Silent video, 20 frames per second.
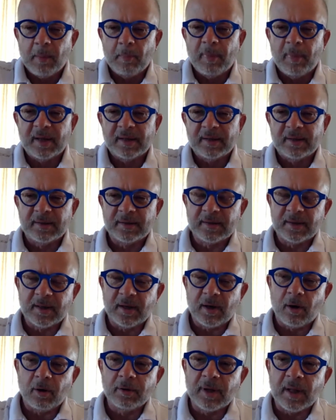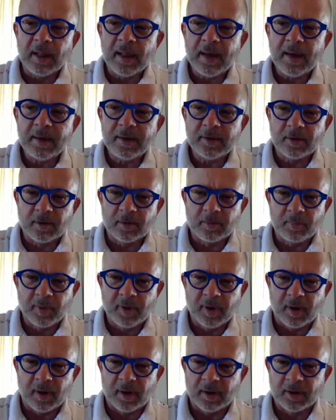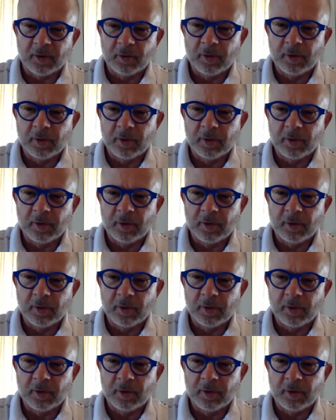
But on a later part,